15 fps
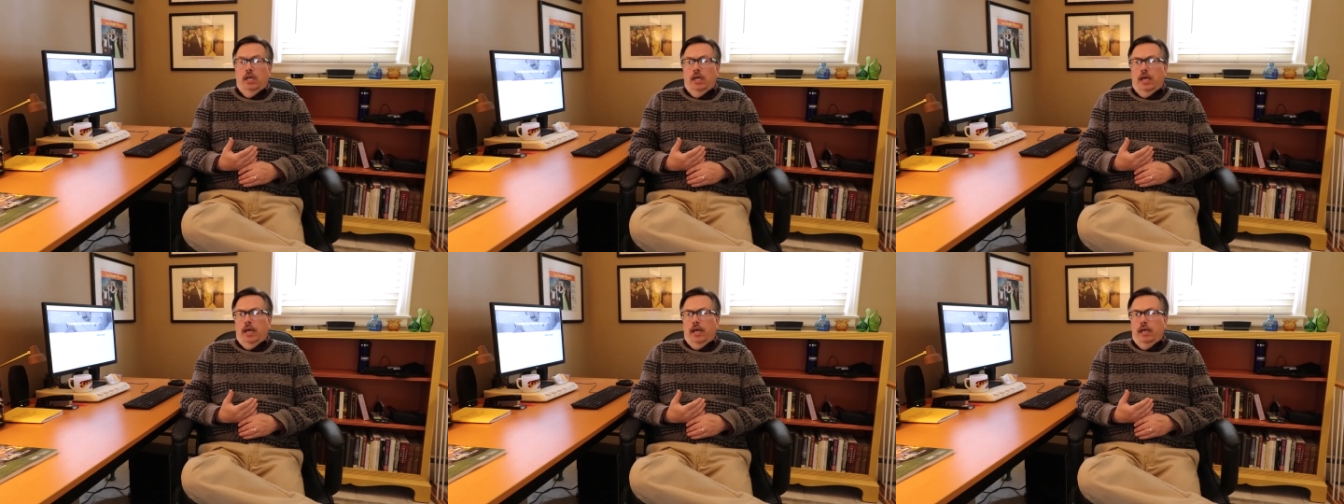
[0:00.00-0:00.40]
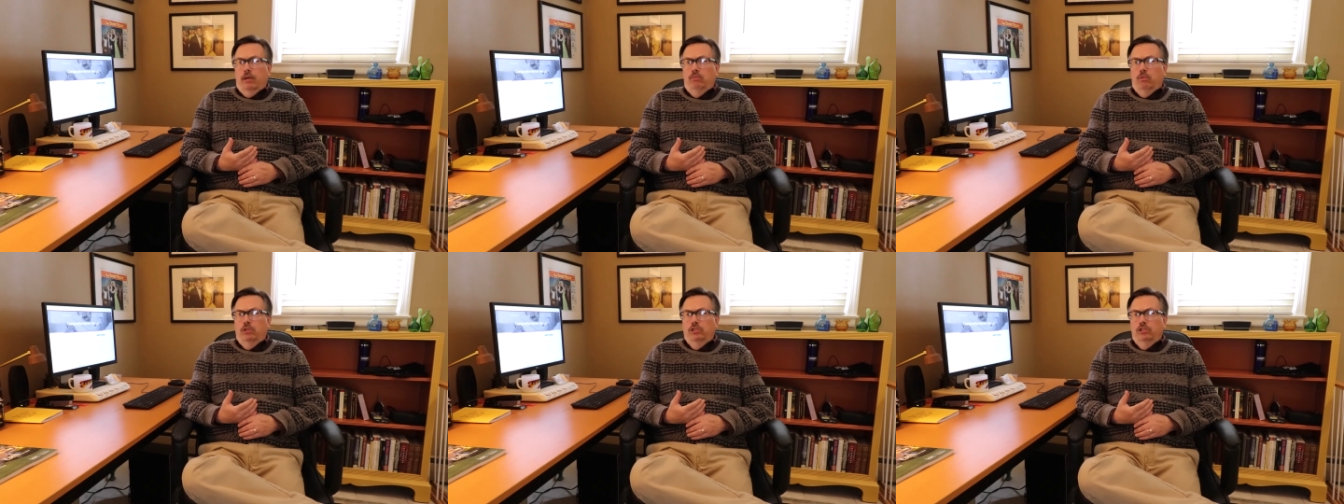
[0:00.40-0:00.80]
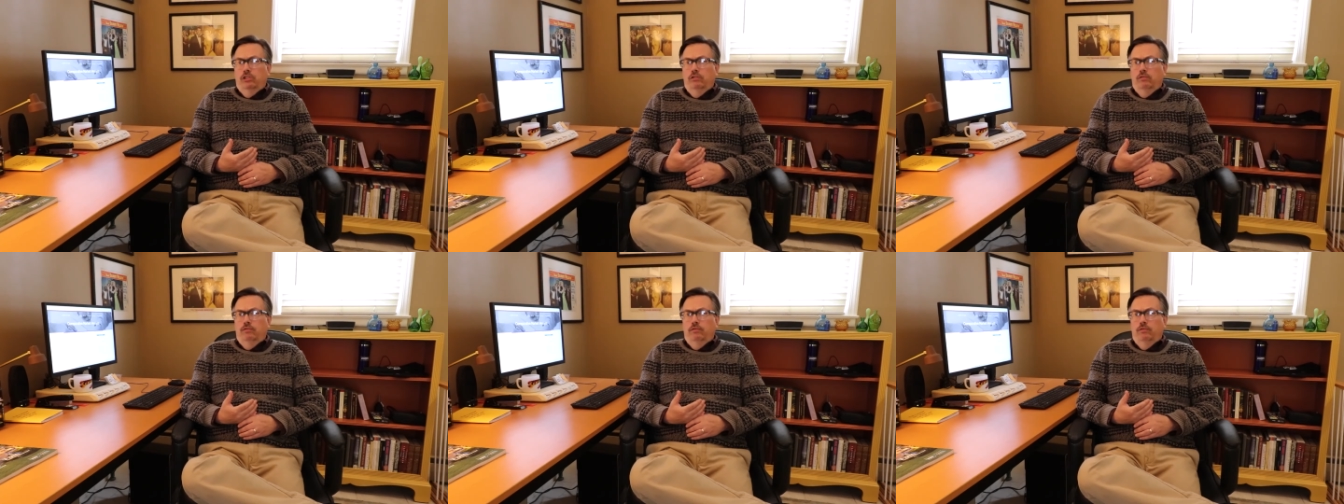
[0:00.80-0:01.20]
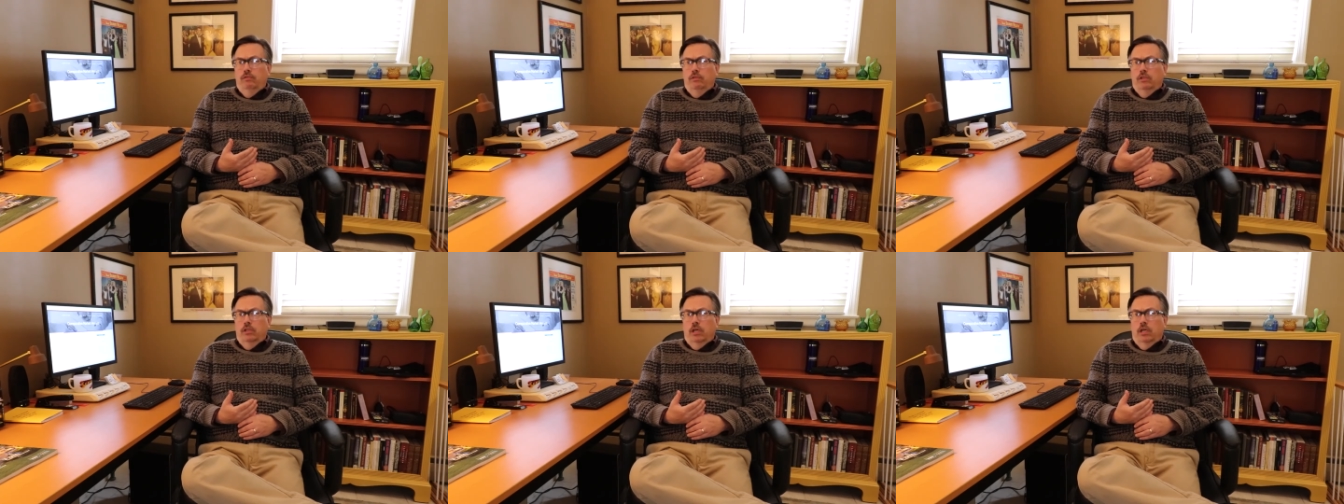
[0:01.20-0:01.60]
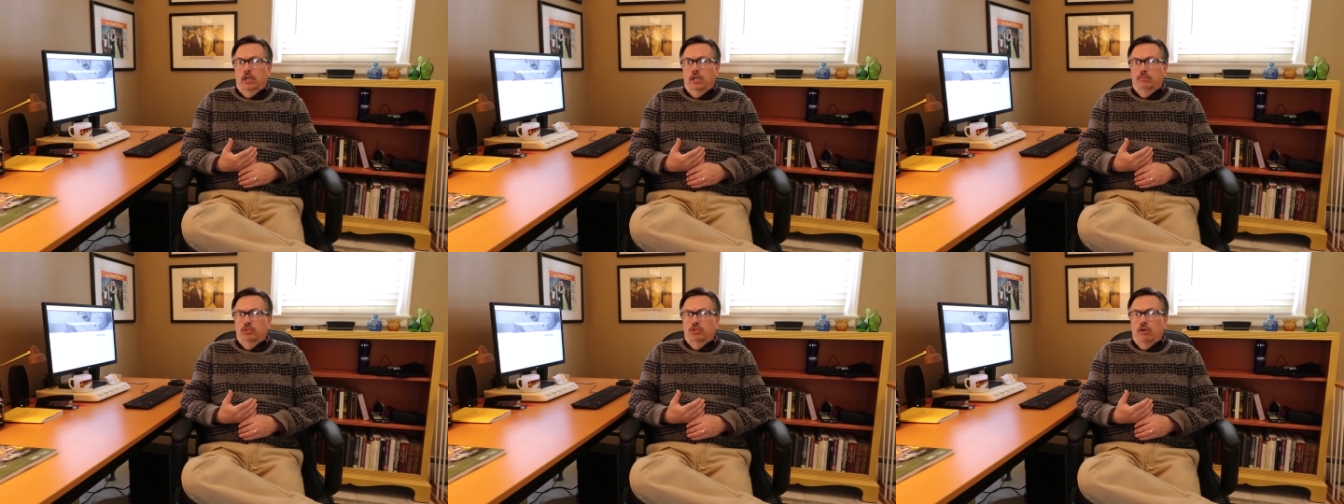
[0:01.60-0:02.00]
And once you've
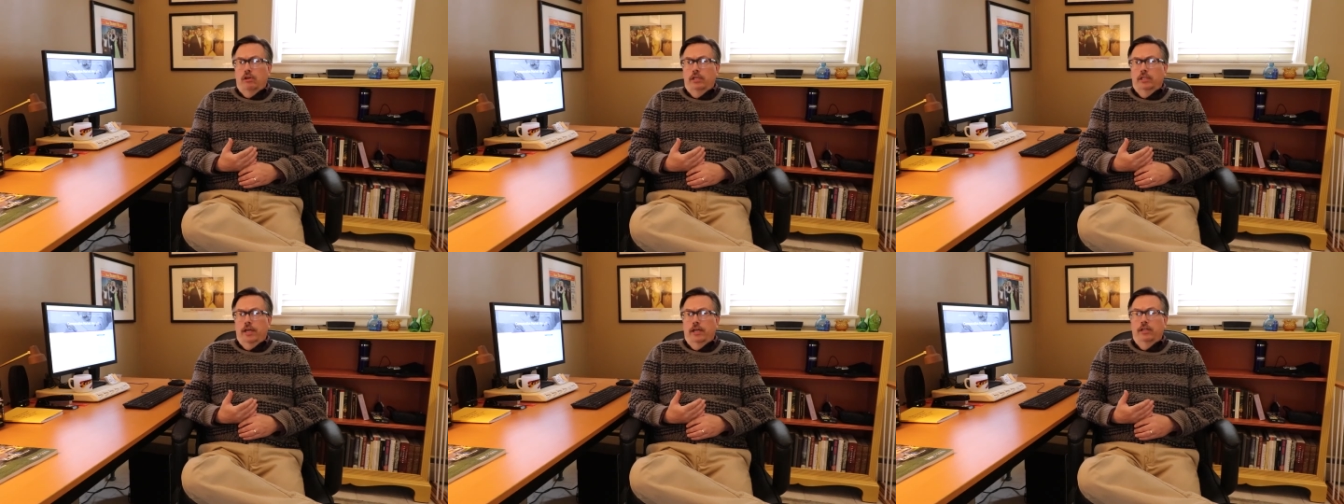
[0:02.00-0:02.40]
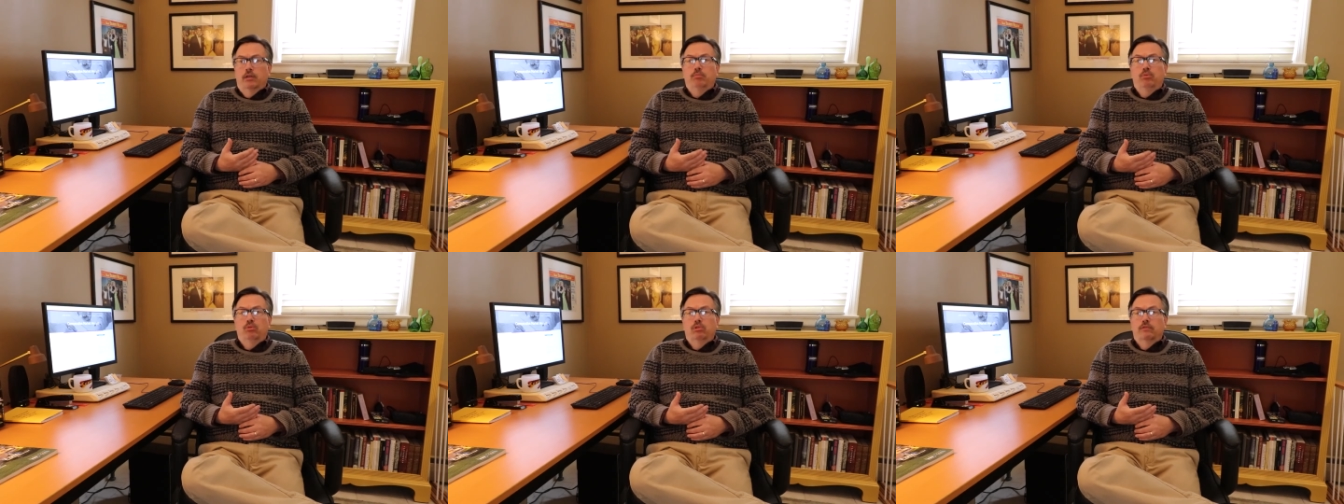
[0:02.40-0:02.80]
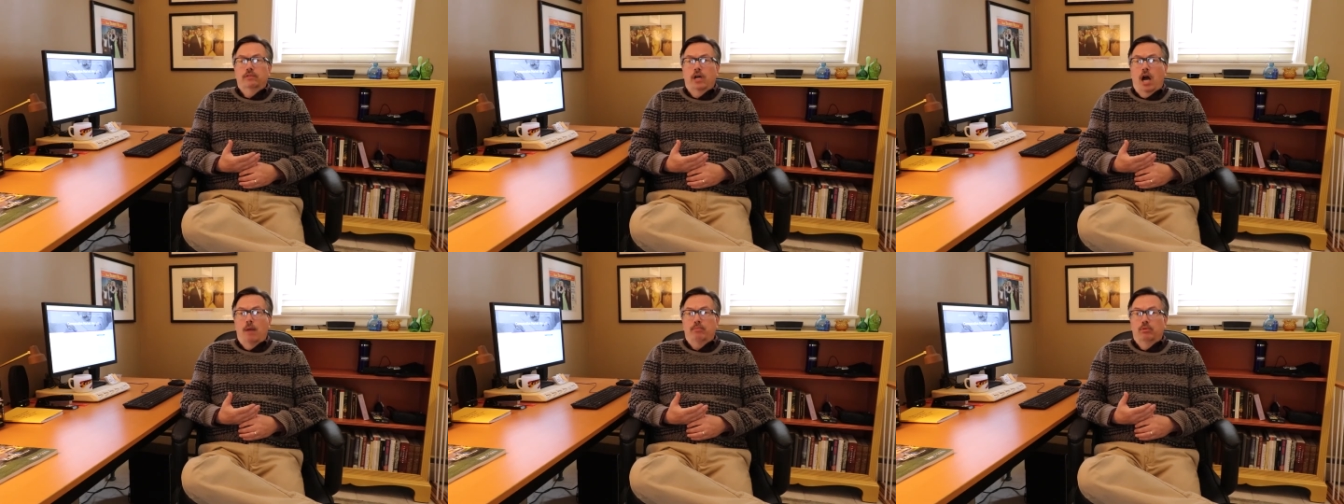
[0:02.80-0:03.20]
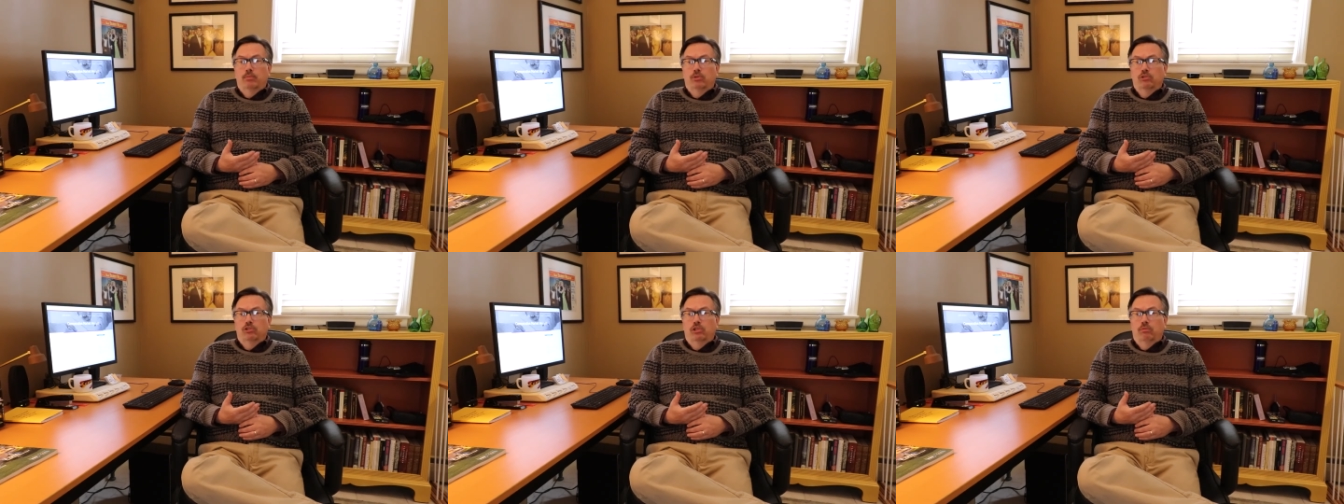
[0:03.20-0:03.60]
started getting a pool of comparables,